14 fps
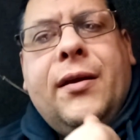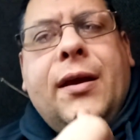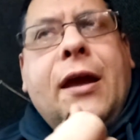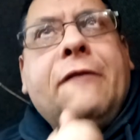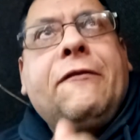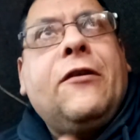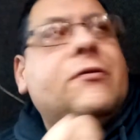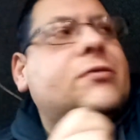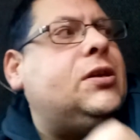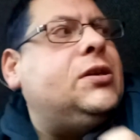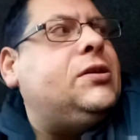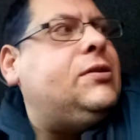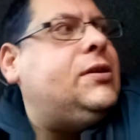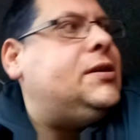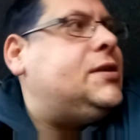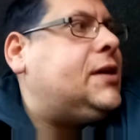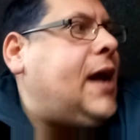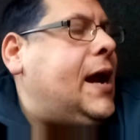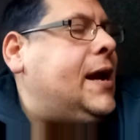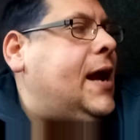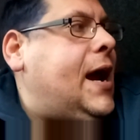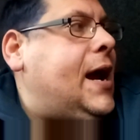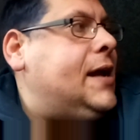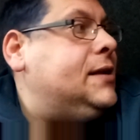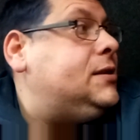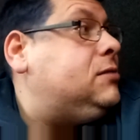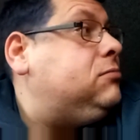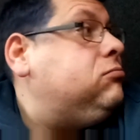if I was going to do this again,
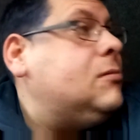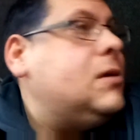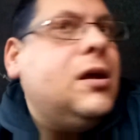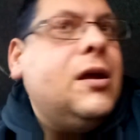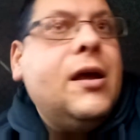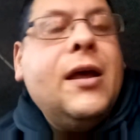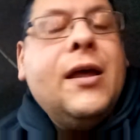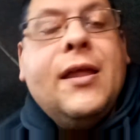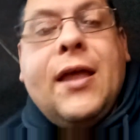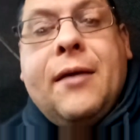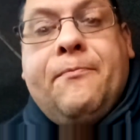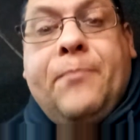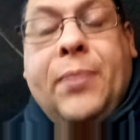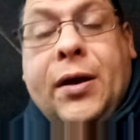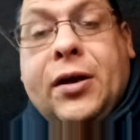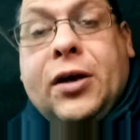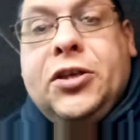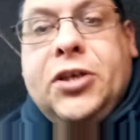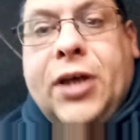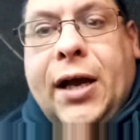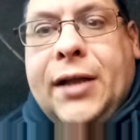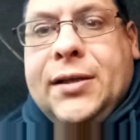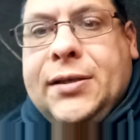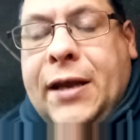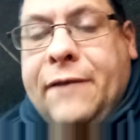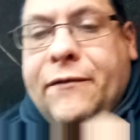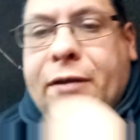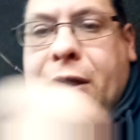and there'd be a good chance,
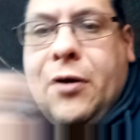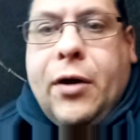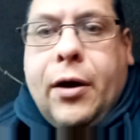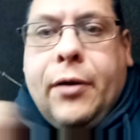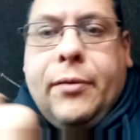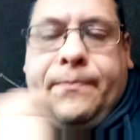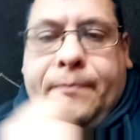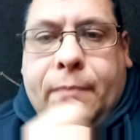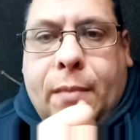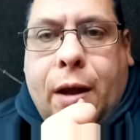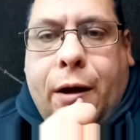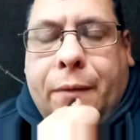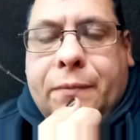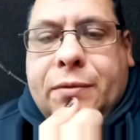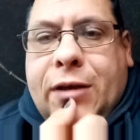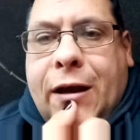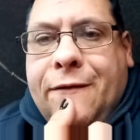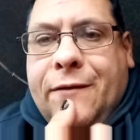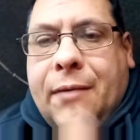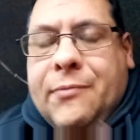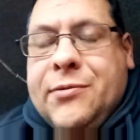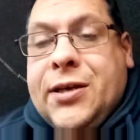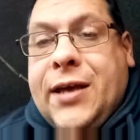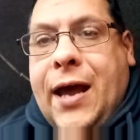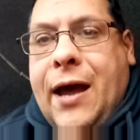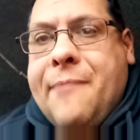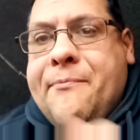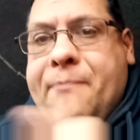even though I'm saving up to
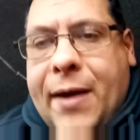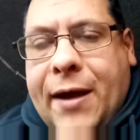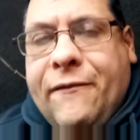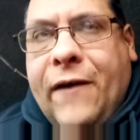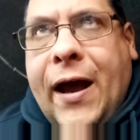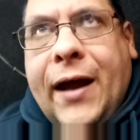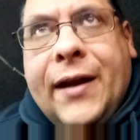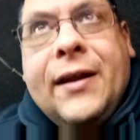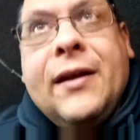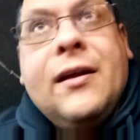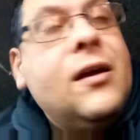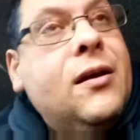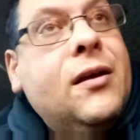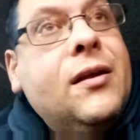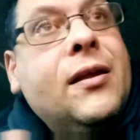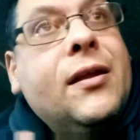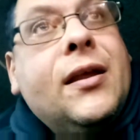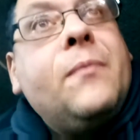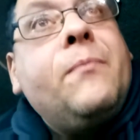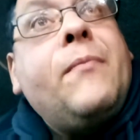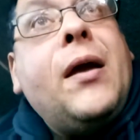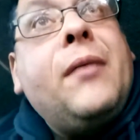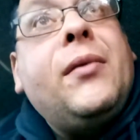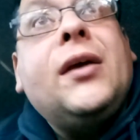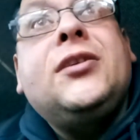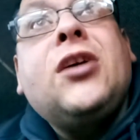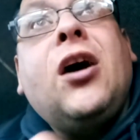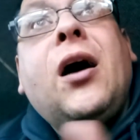get a bigger van, there may be
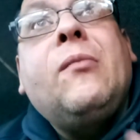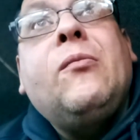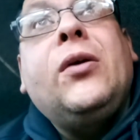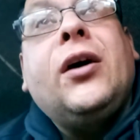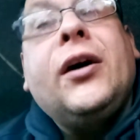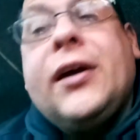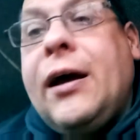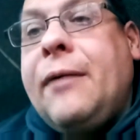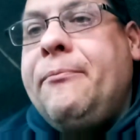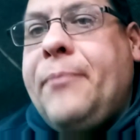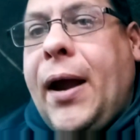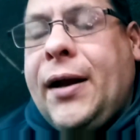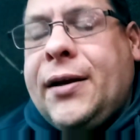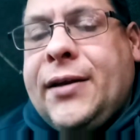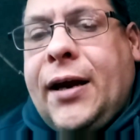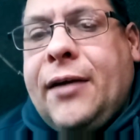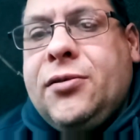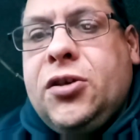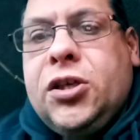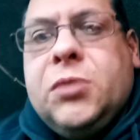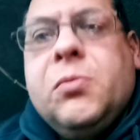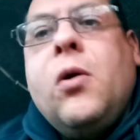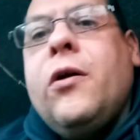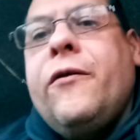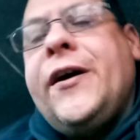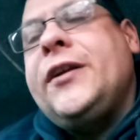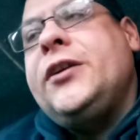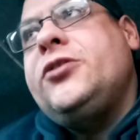a time when I come back down to a smaller
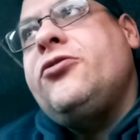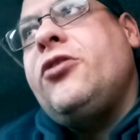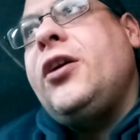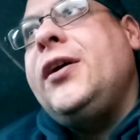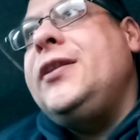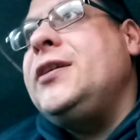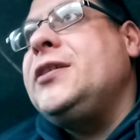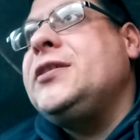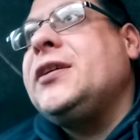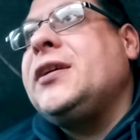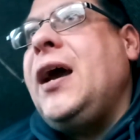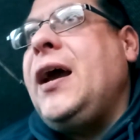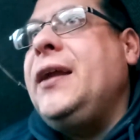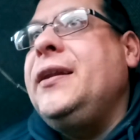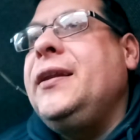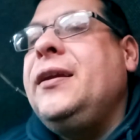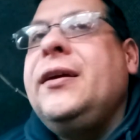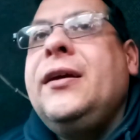van and try this again.